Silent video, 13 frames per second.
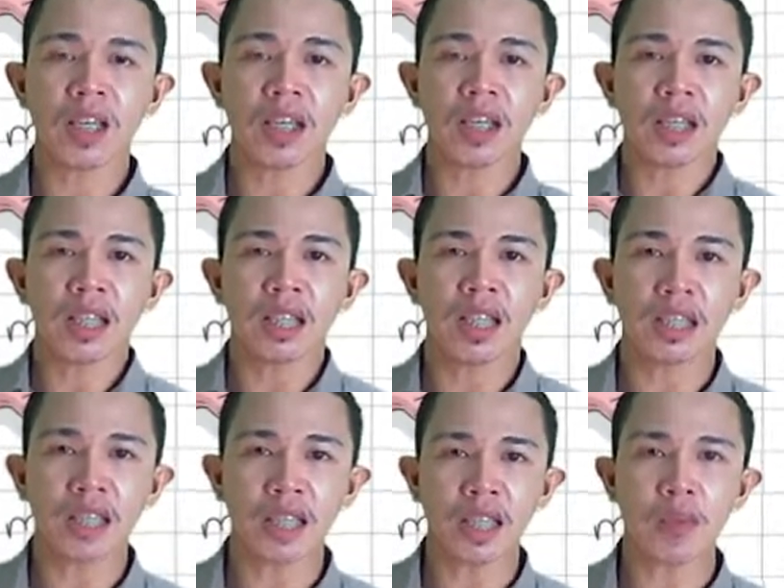
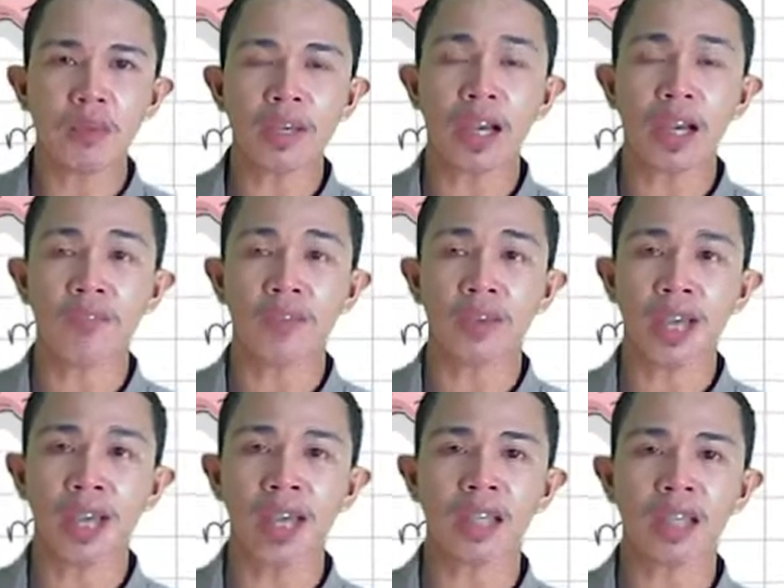Clearly, we have
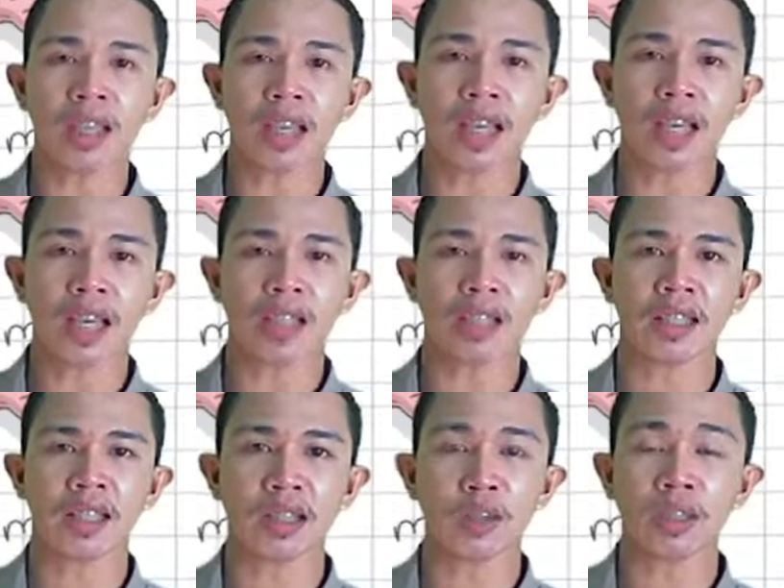8 as the
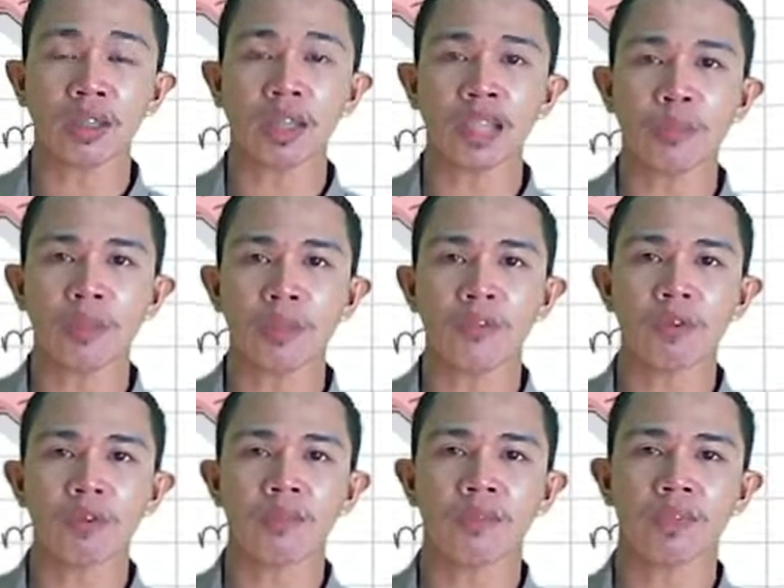total number of
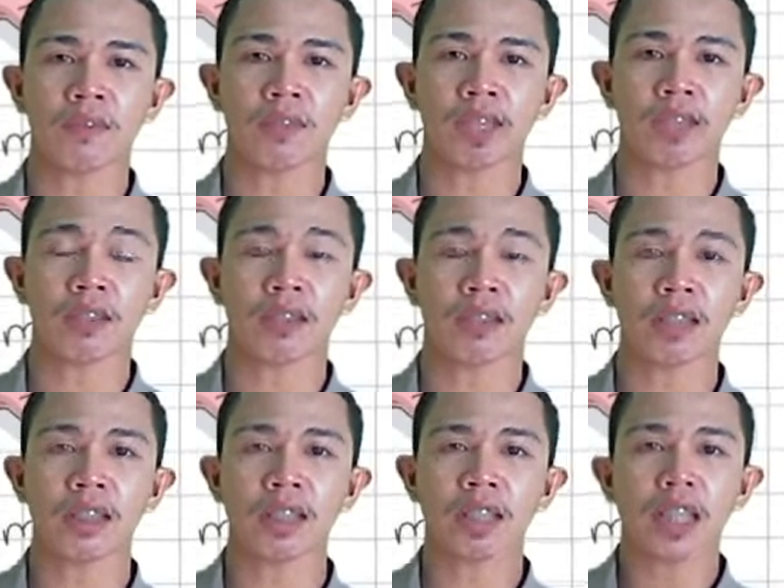
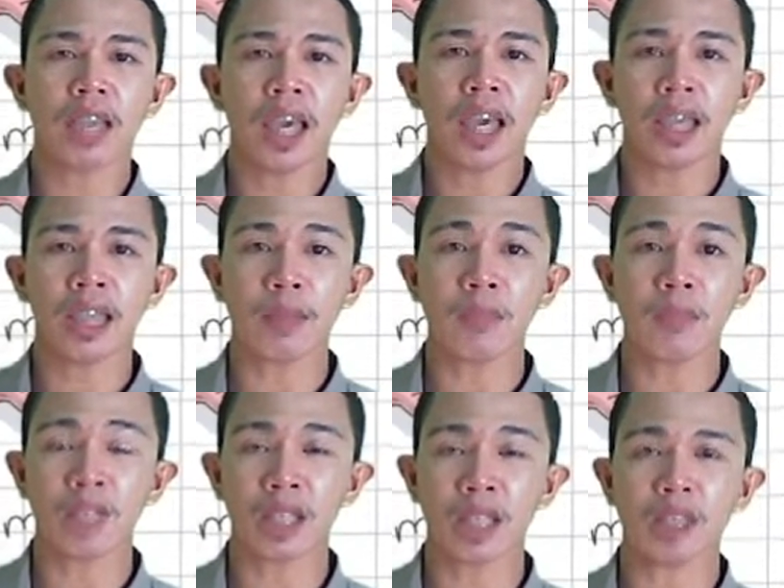observations, and the
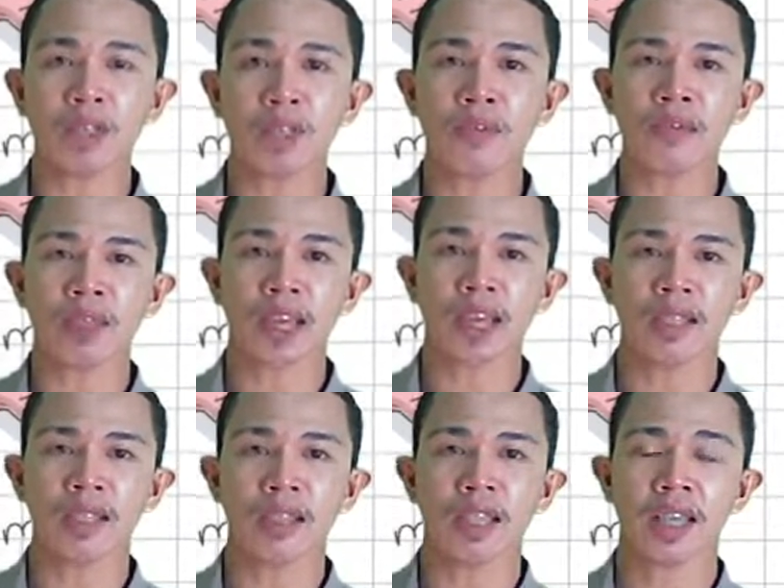position of
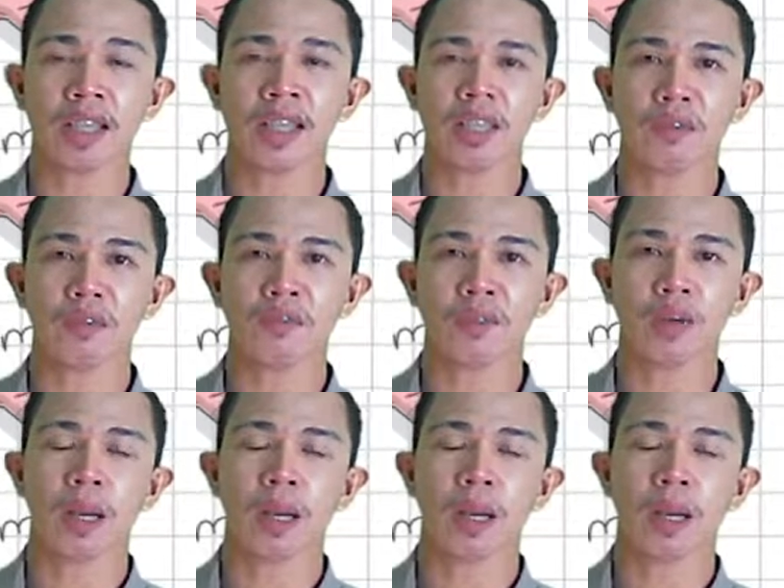X is 4.